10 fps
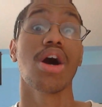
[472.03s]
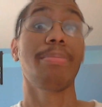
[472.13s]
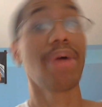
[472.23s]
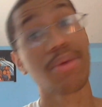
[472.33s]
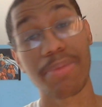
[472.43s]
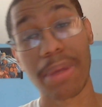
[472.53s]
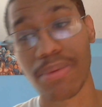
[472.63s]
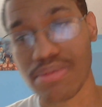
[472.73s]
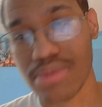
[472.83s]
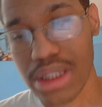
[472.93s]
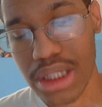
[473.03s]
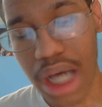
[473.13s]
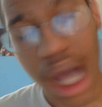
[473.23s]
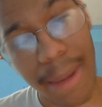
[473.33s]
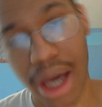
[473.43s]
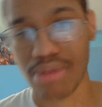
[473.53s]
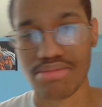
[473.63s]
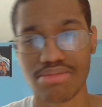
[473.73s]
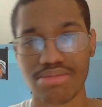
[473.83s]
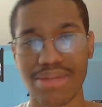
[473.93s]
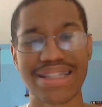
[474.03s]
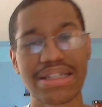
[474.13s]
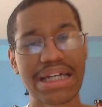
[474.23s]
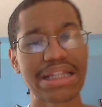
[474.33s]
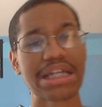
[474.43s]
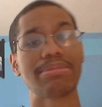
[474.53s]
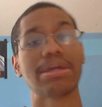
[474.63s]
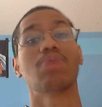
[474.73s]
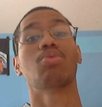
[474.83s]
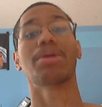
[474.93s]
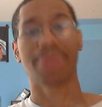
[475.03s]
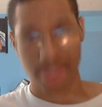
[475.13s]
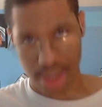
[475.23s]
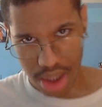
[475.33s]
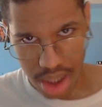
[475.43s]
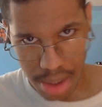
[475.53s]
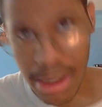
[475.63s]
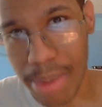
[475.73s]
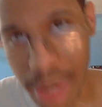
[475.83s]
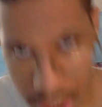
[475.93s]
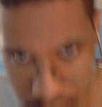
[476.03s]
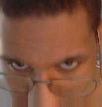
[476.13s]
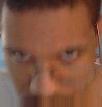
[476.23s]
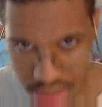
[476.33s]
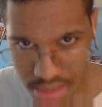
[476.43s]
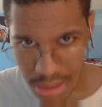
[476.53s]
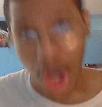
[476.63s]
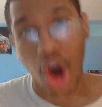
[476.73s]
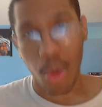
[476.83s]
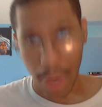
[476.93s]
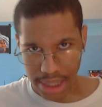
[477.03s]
But anyway, people, I'm out. See you guys later, man. One Piece. Big plays. I go away.